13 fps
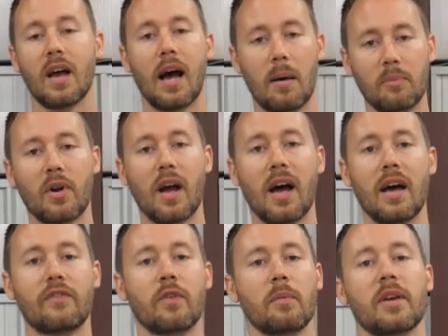I'm
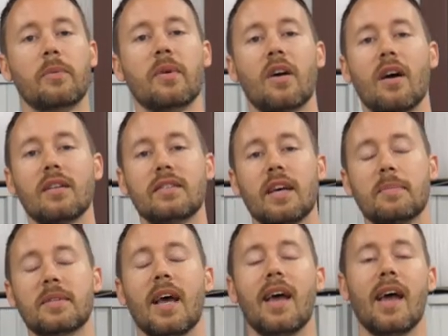Brian from Liquid
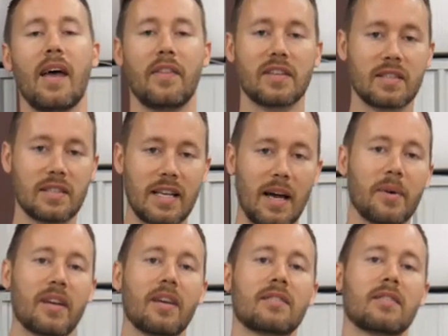Concepts, and this is how
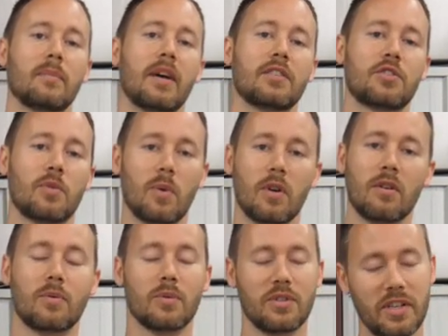we customize your
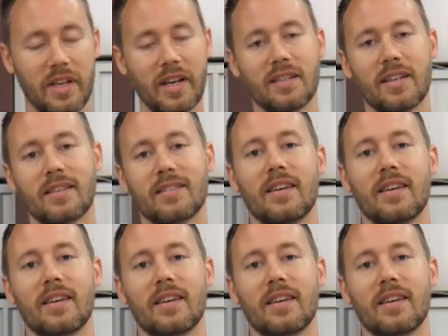world. We'll see you guys